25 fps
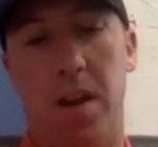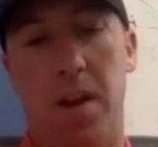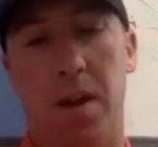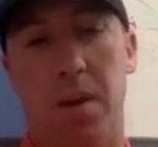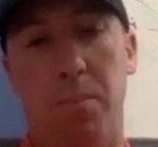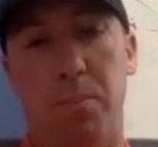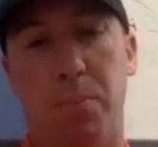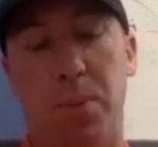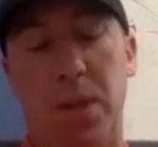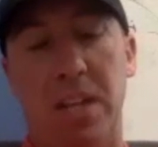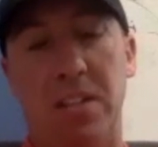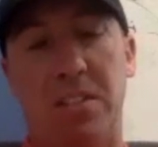
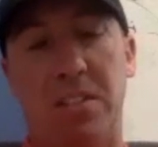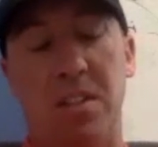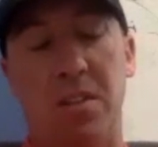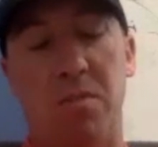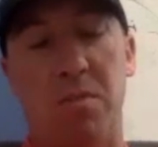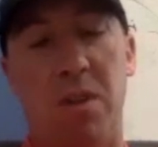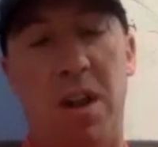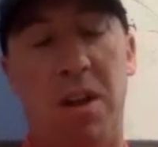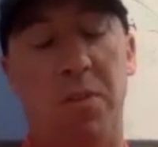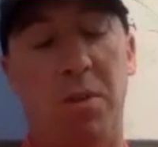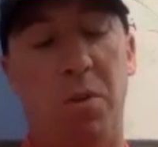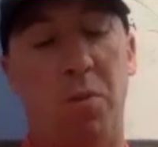places
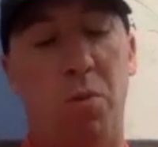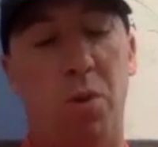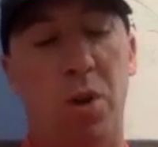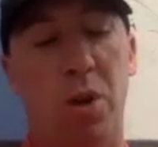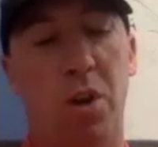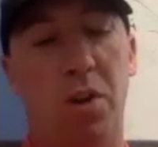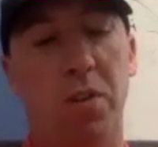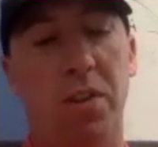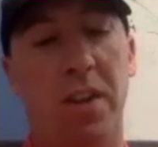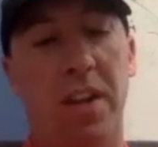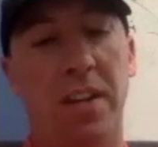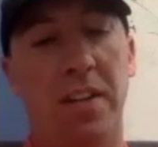around the
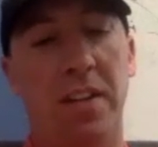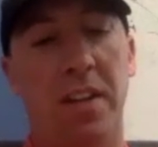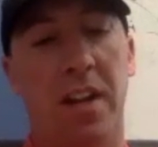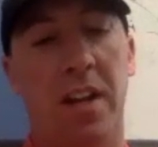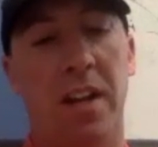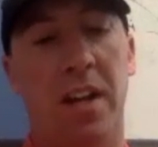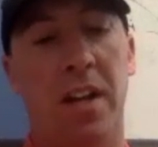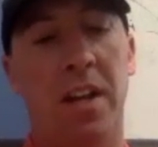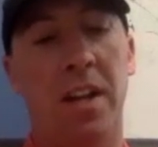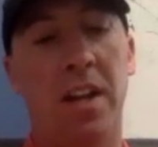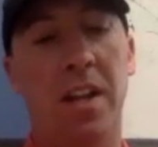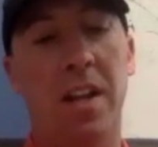world. And
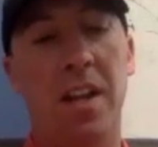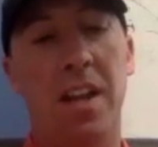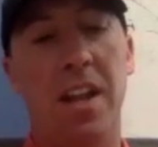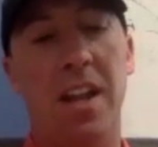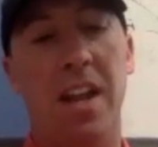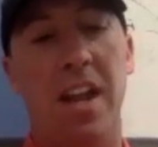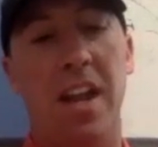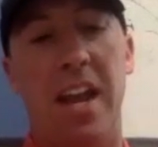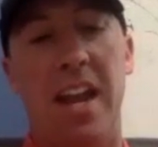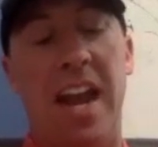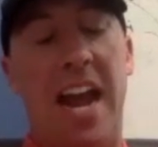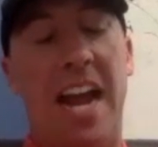
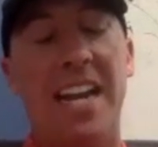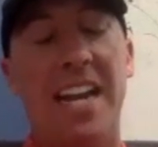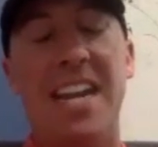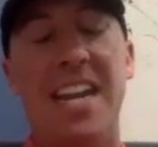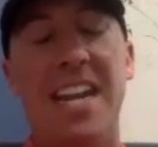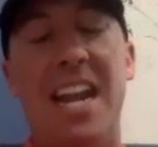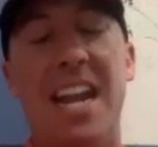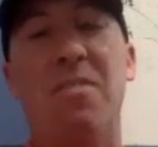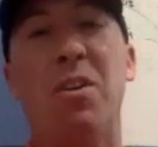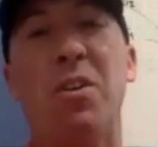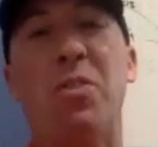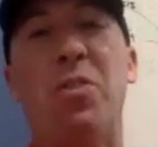I
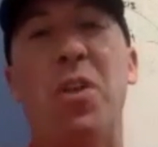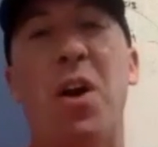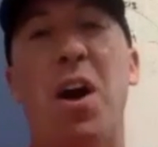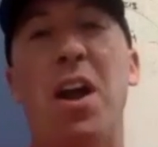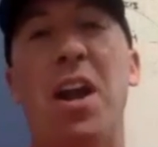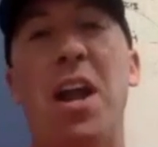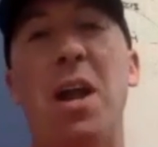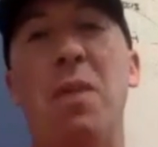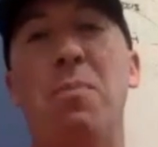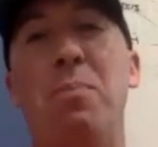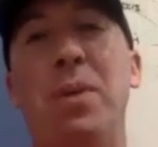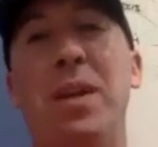never thought
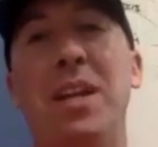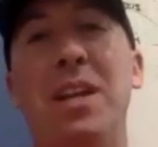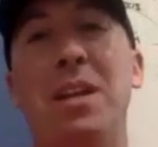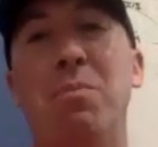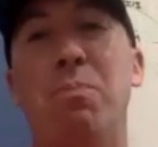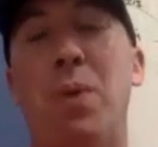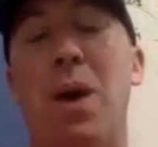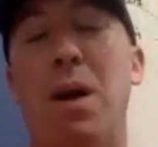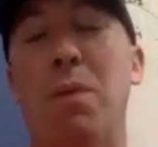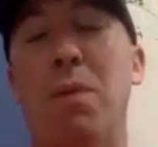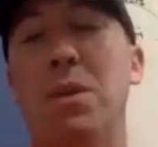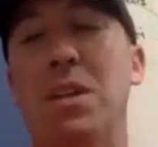I'd be
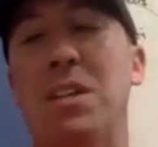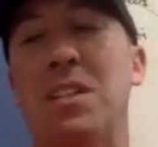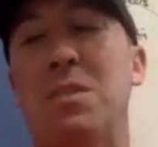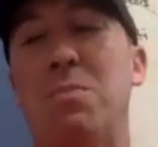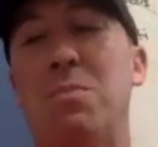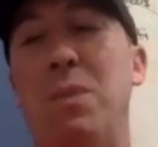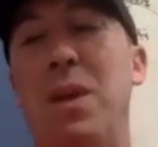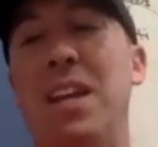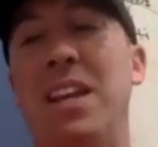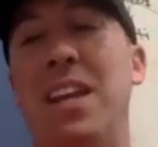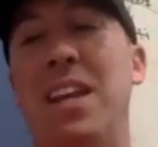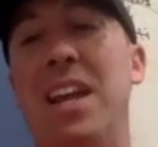public
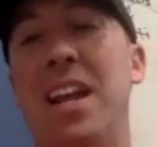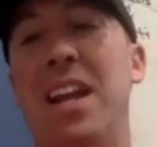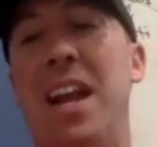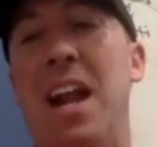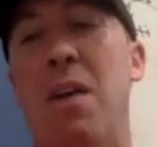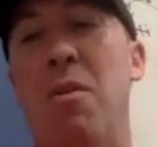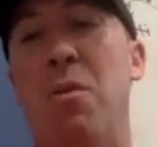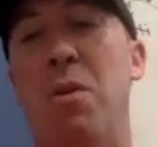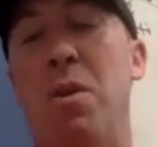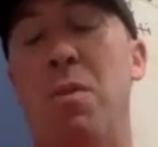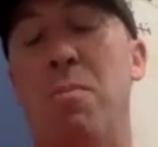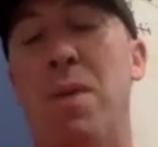speaking. And I
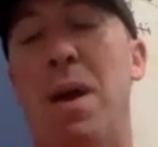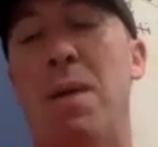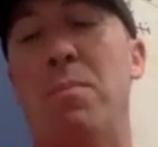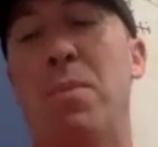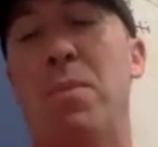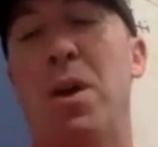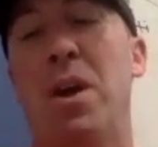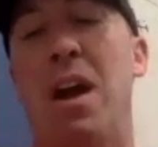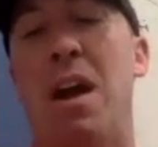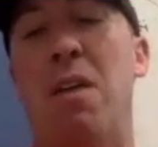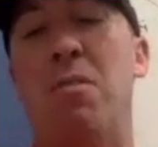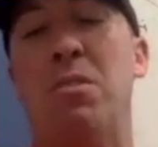
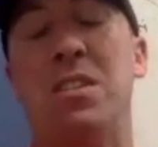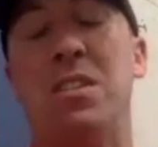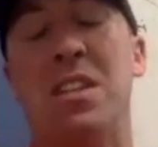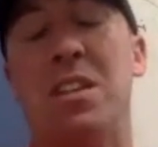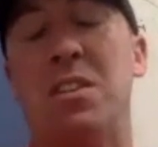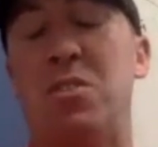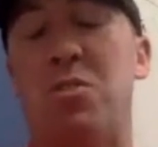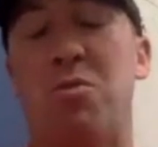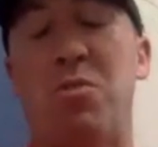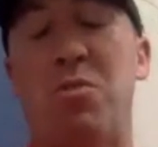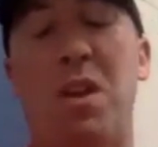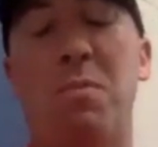remember I was
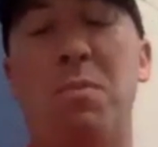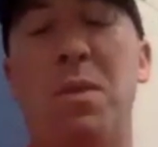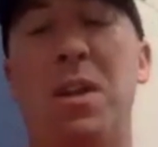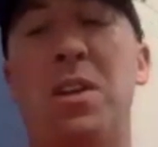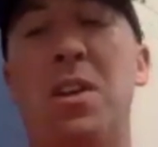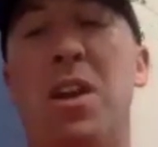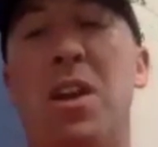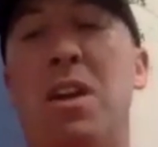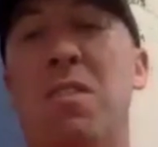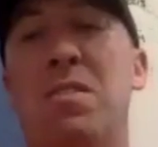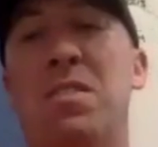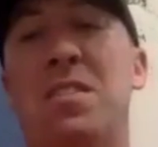extremely
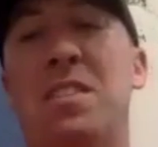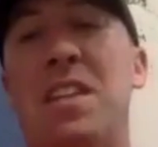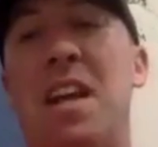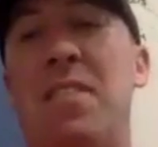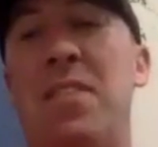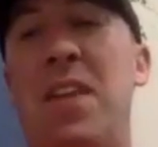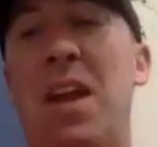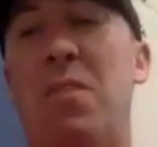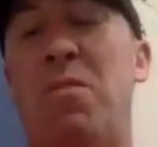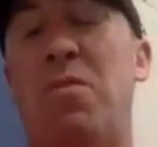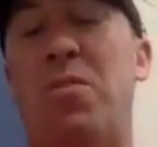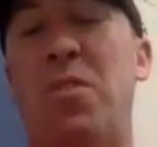nervous on
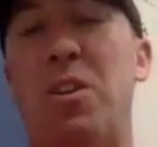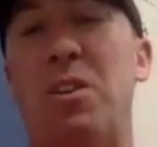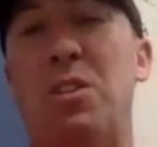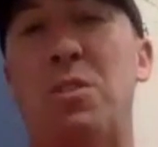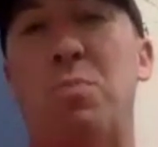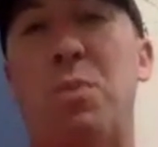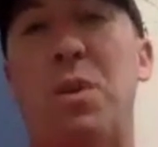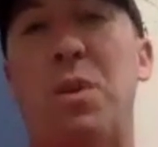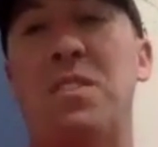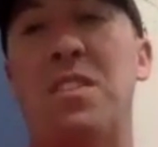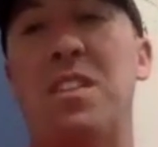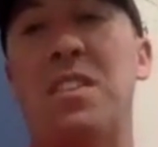that first
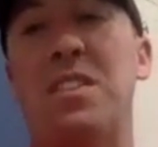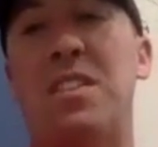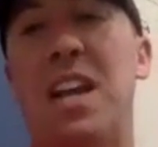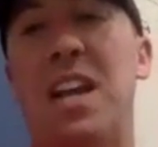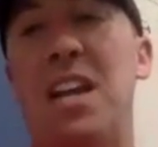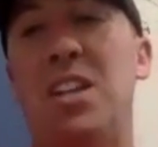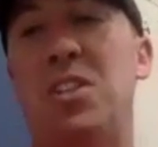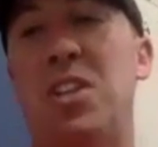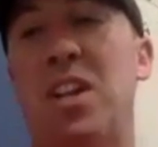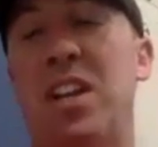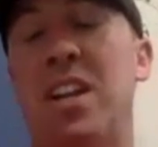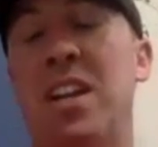
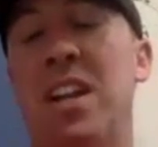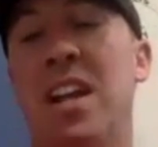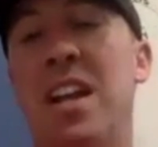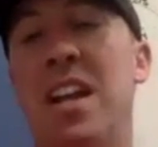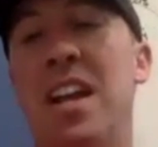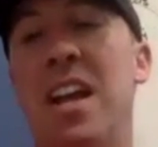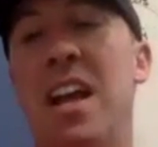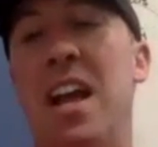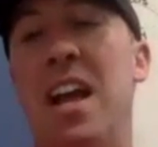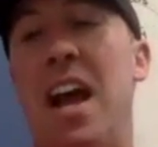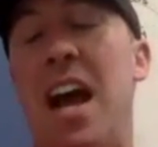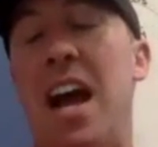presentation.
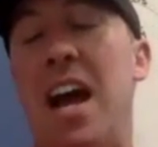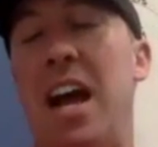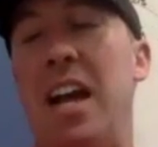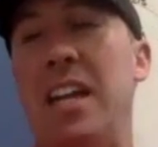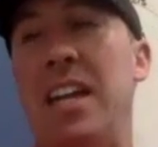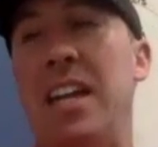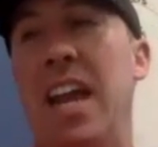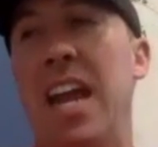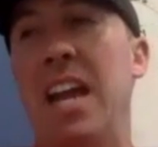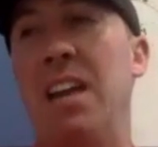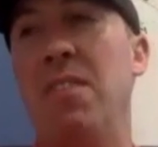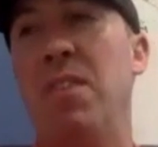I
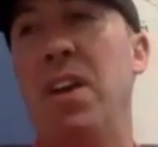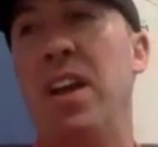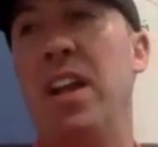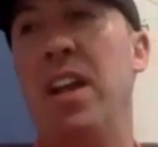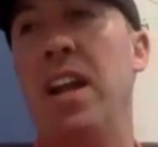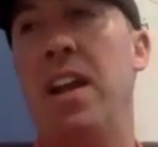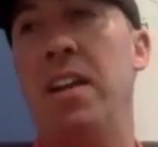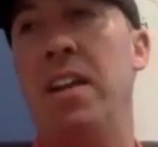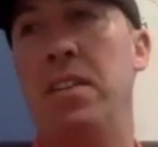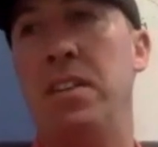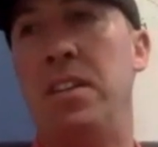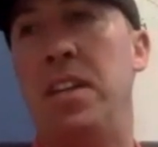gave it,
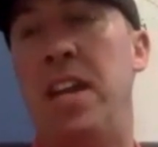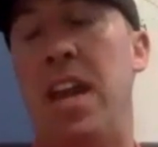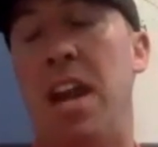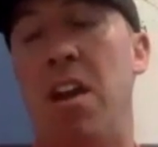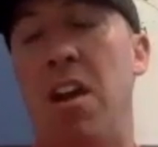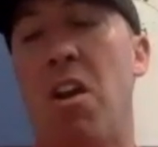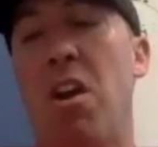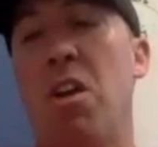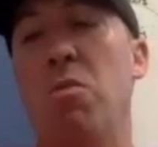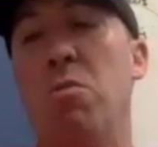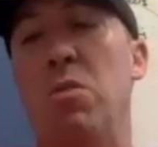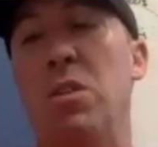and
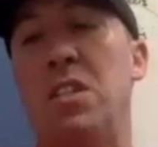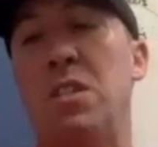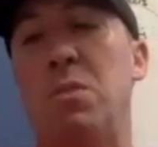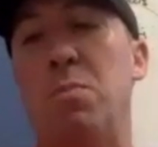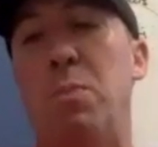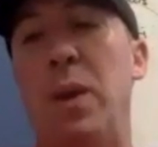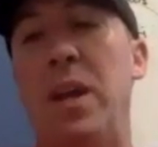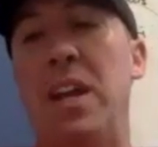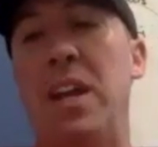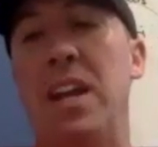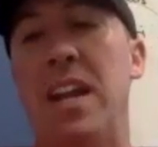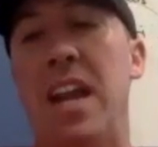Gary was
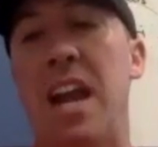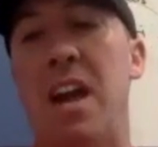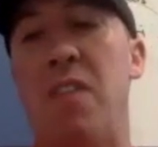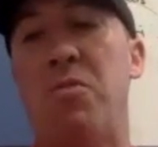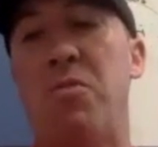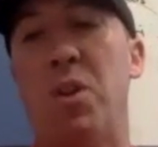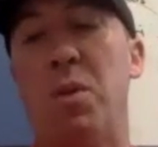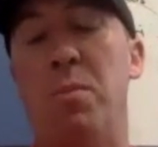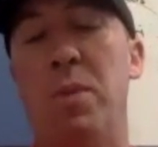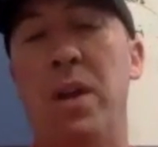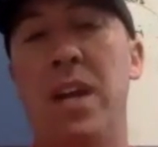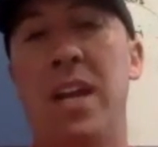speaking
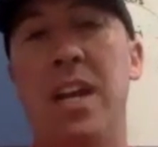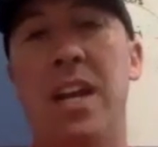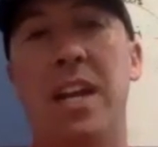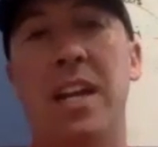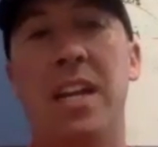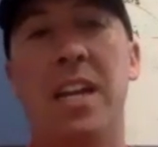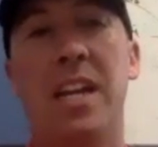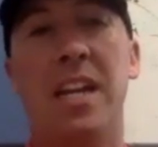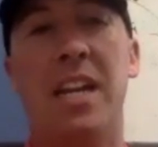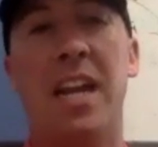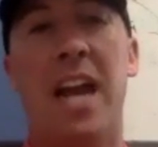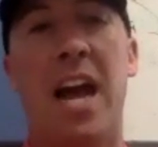after me, and
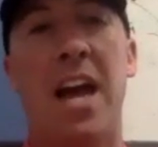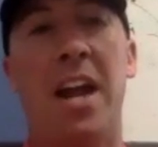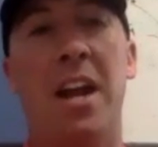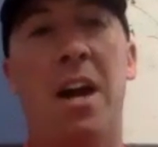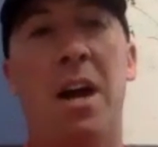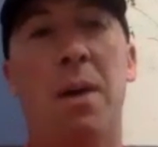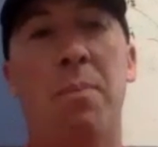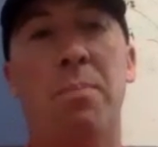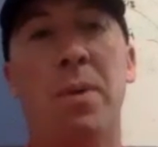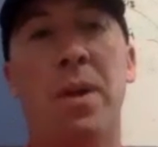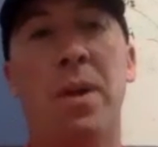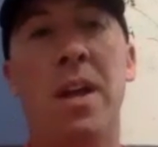he got
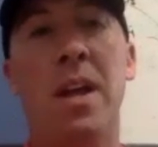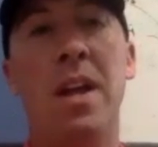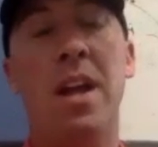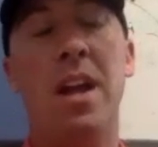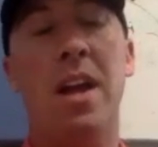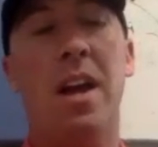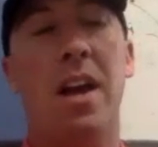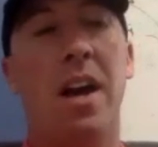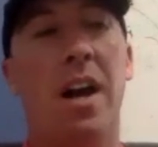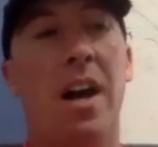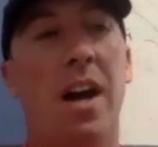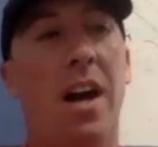up.
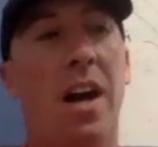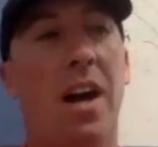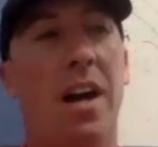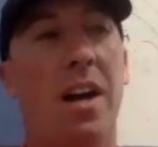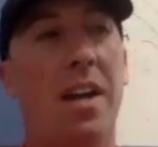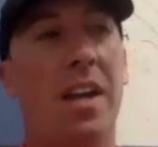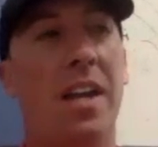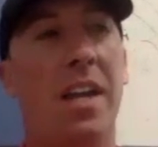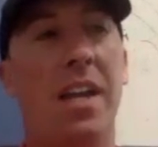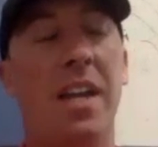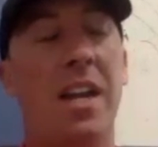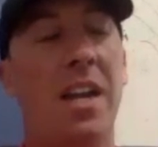
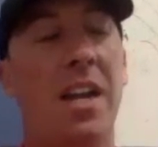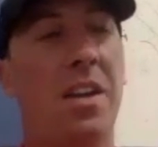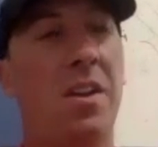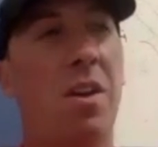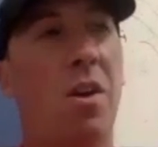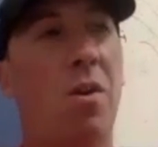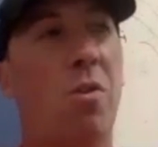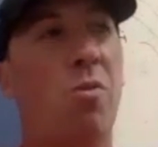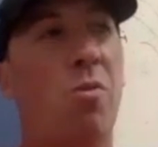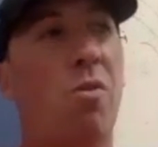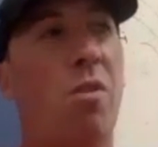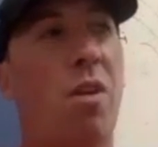He didn't
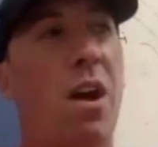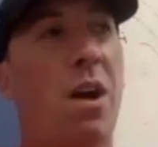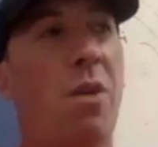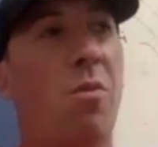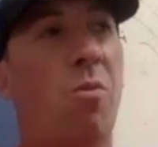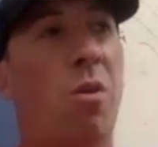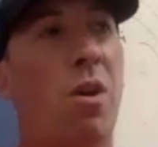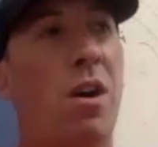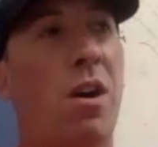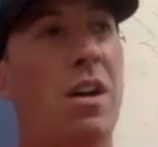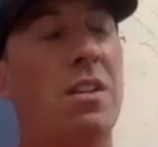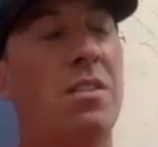know who I
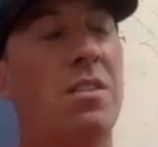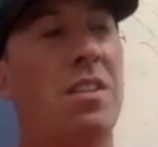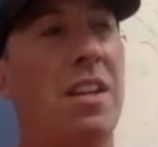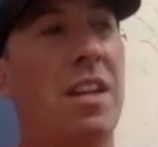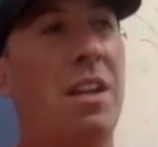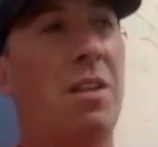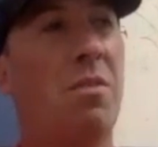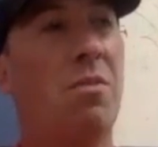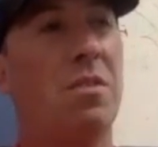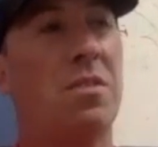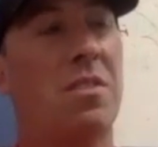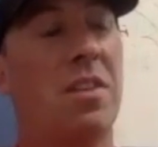was, and
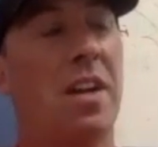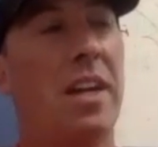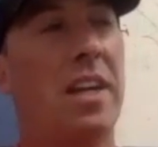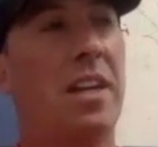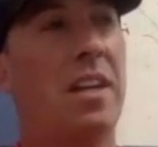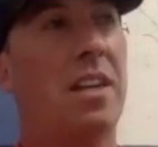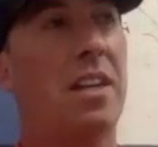he was like,